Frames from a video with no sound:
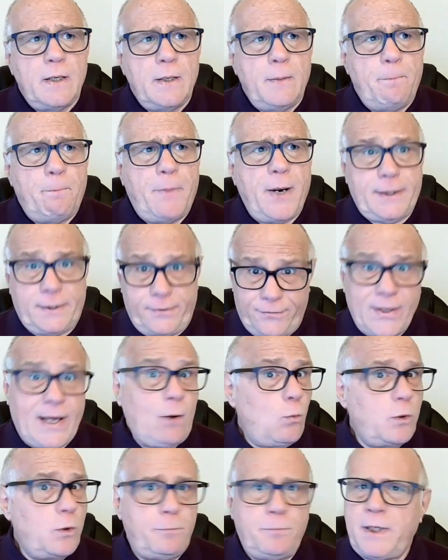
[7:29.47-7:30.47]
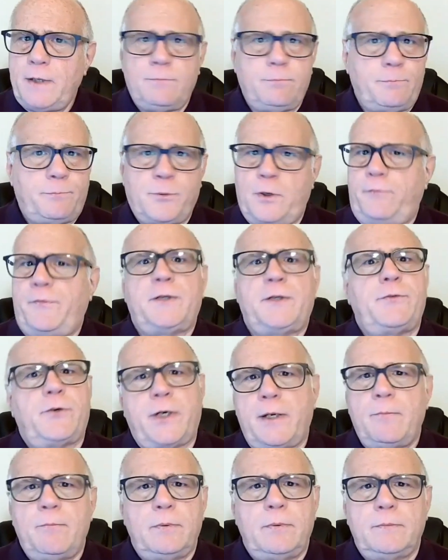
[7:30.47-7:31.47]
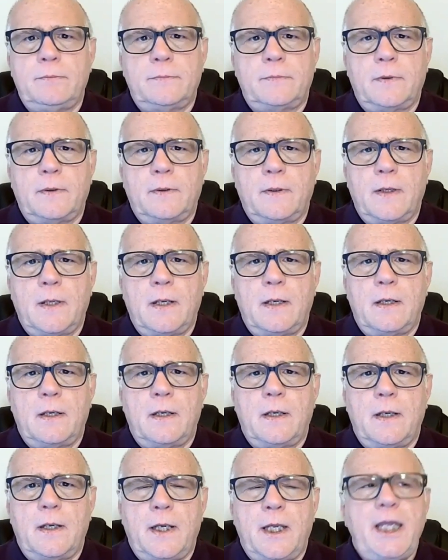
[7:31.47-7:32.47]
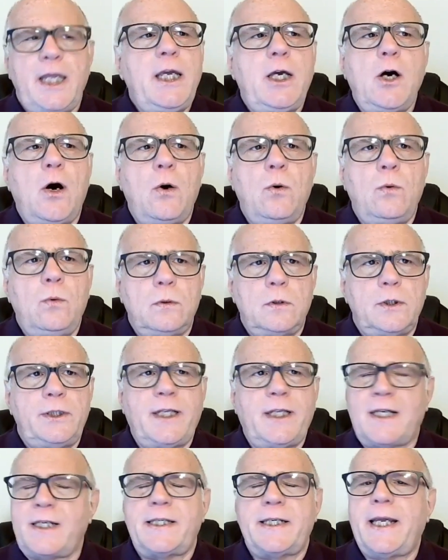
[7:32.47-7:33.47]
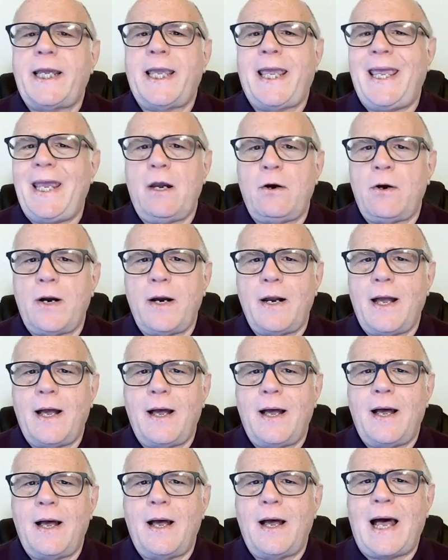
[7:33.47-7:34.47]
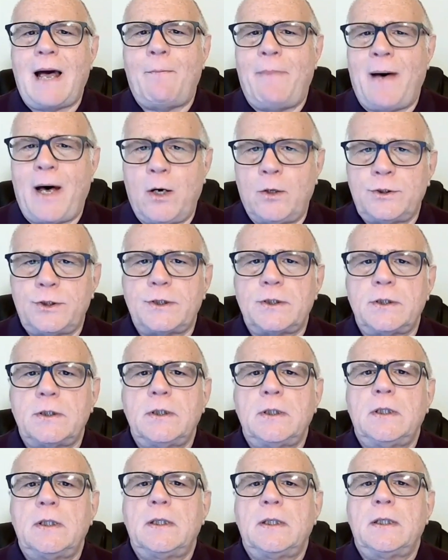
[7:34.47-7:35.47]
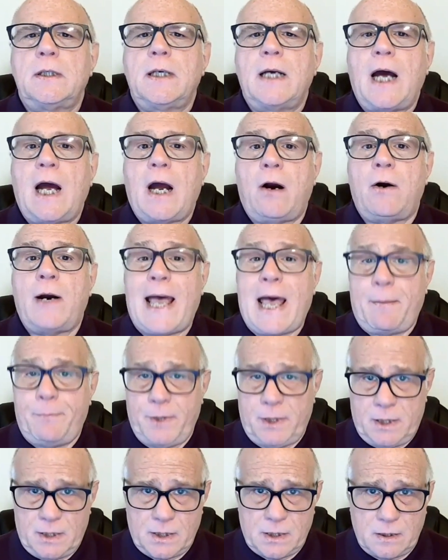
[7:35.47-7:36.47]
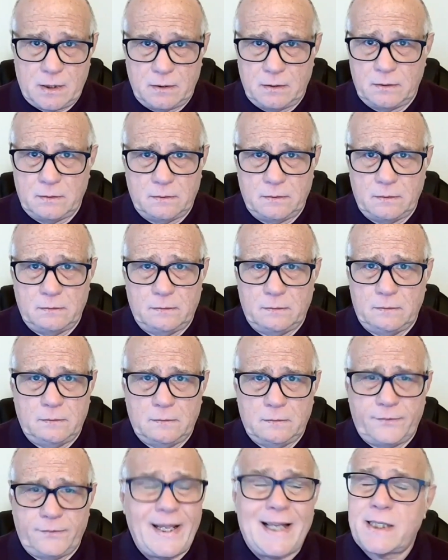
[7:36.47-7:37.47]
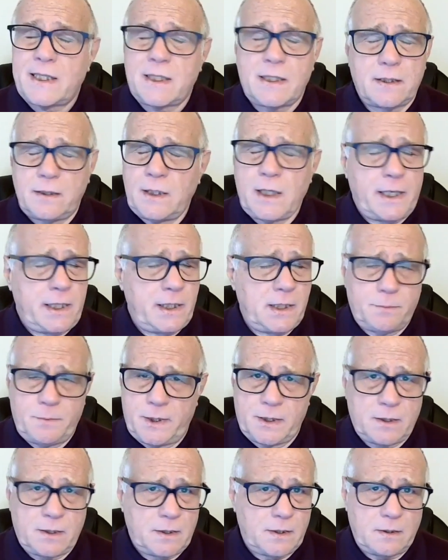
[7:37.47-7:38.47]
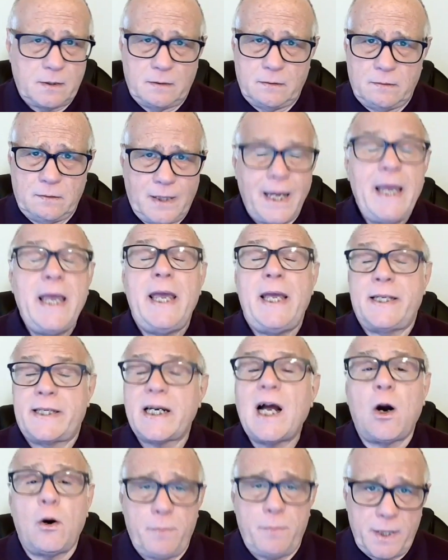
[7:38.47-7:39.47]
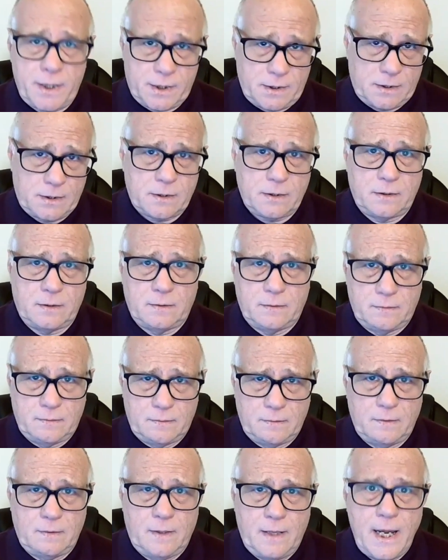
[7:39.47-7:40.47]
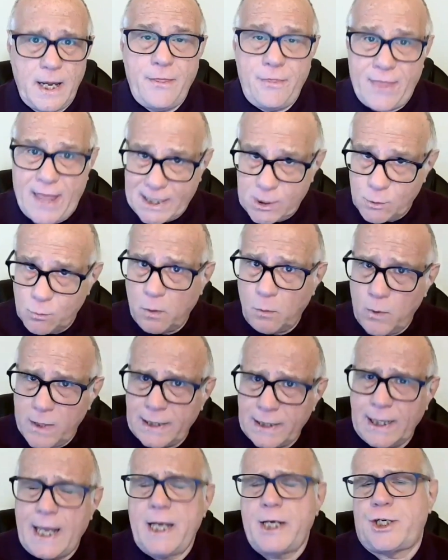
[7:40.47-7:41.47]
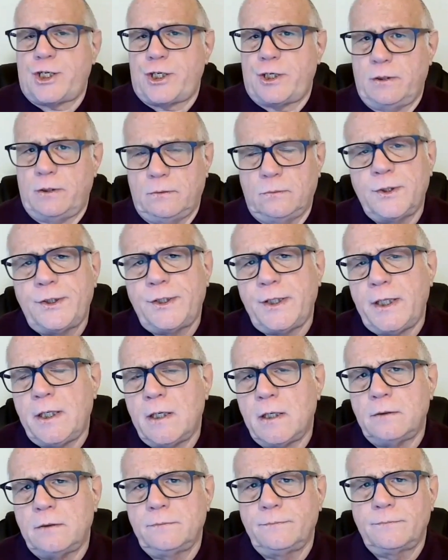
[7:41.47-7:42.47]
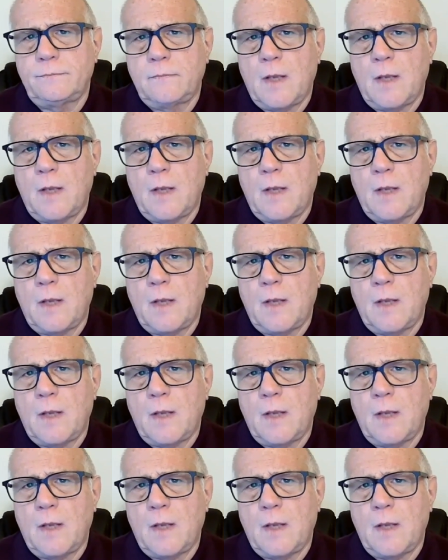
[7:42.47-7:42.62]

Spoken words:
but that would be perfect for him. Ego doesn't care about our happiness. That's not his business. It's our business. That's where we clash with the ego.